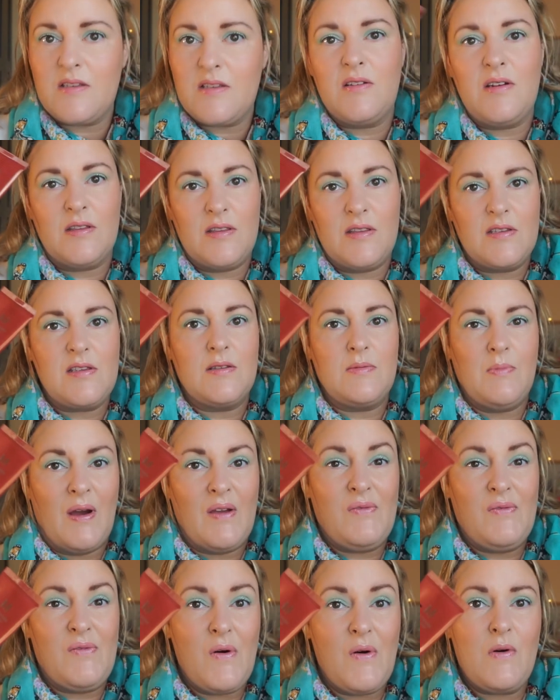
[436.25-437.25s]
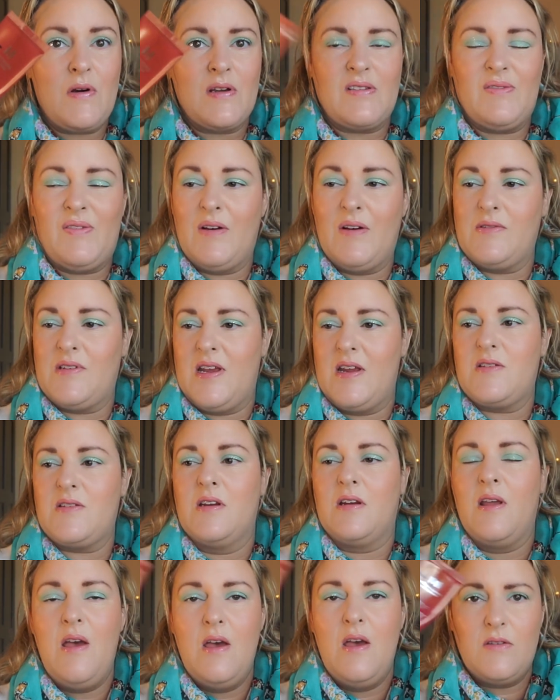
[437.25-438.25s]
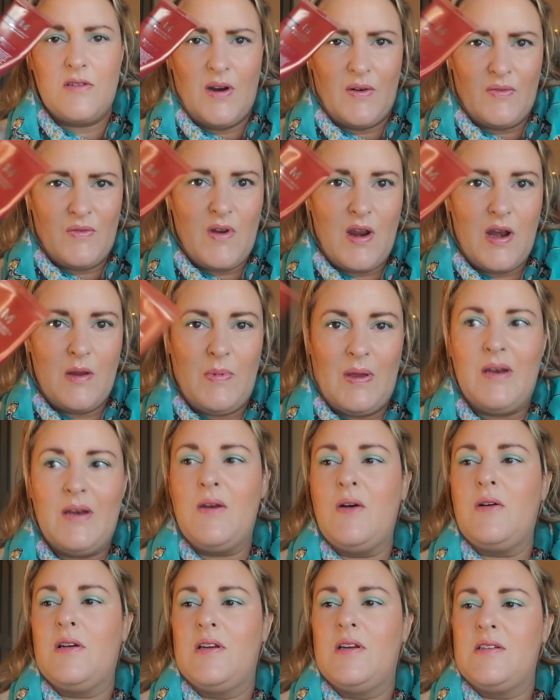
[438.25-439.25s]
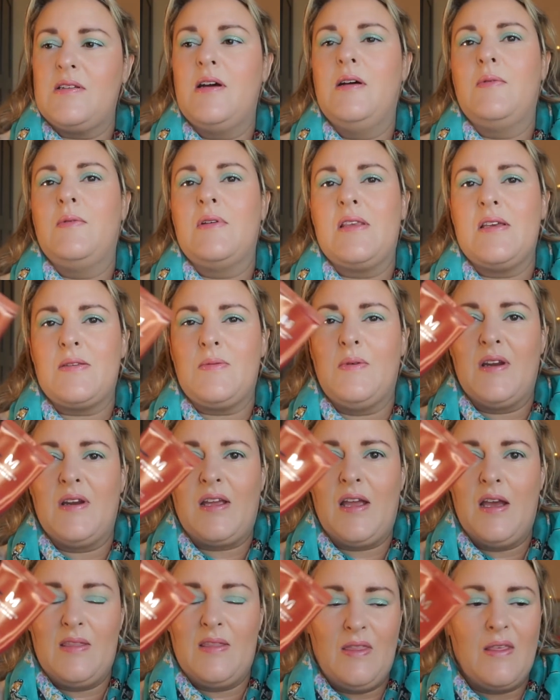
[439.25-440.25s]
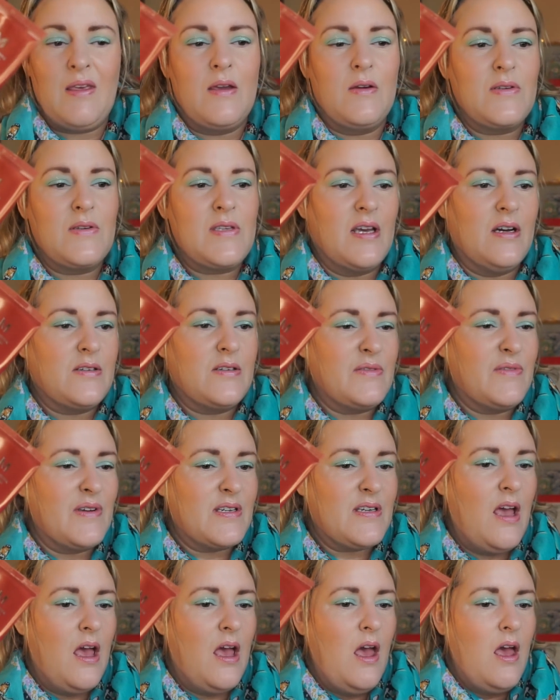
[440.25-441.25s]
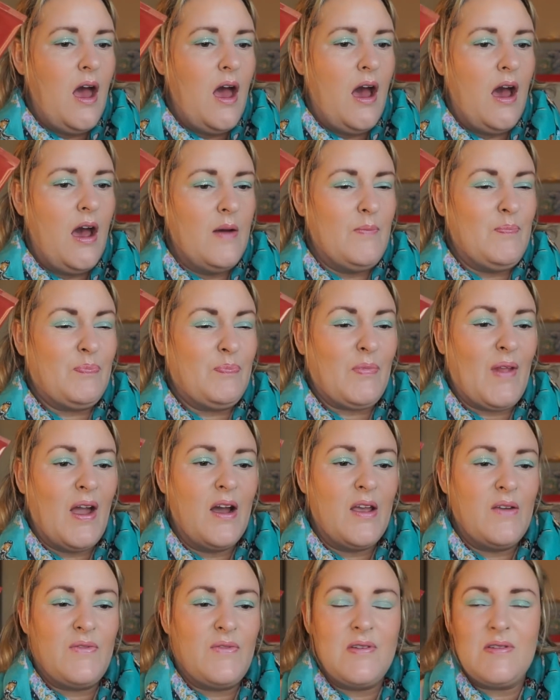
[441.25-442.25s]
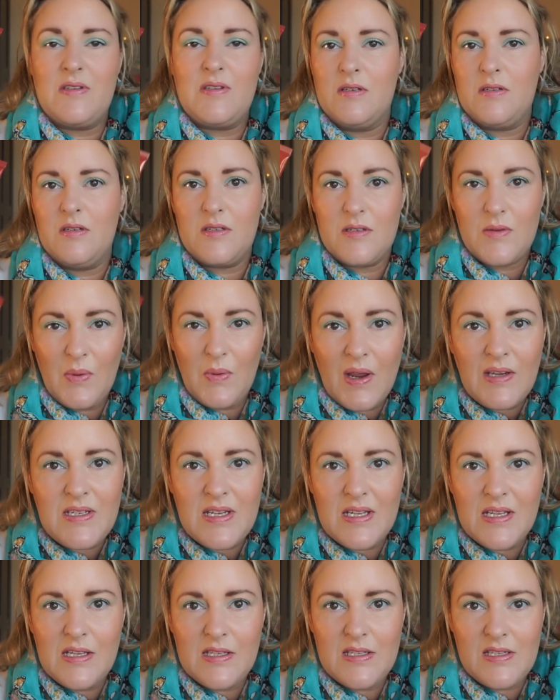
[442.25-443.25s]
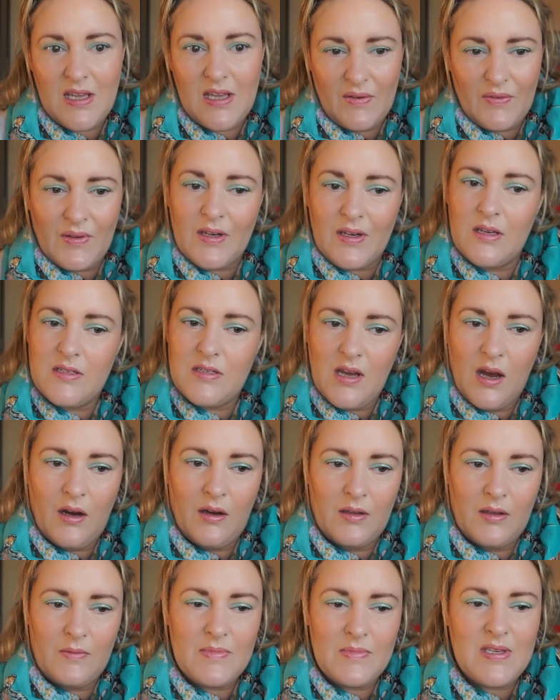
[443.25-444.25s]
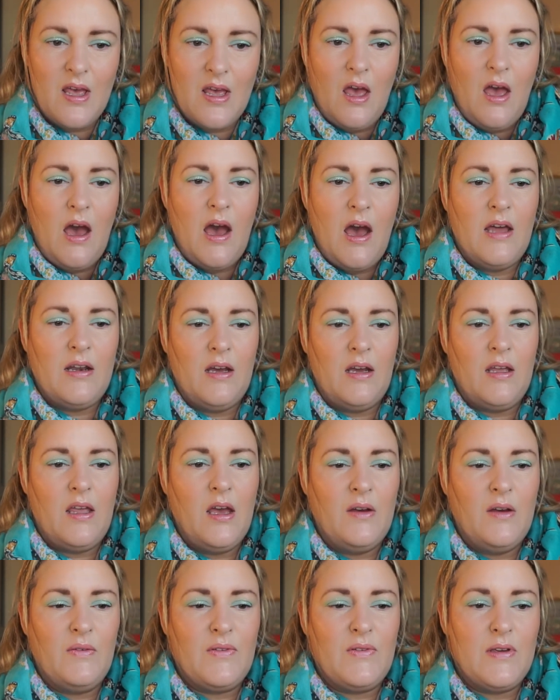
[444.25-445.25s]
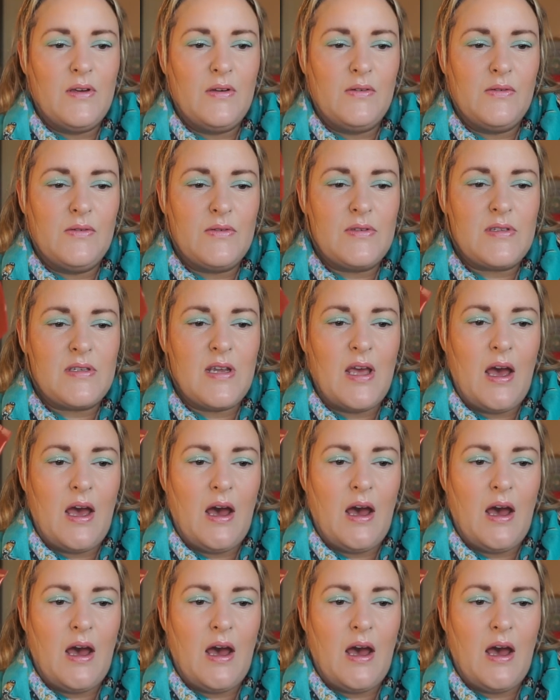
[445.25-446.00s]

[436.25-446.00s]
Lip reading: So now this is my focus foundation. So I've really been knuckling down with this one and getting the use out of it. I have used it 27 times, and I have used...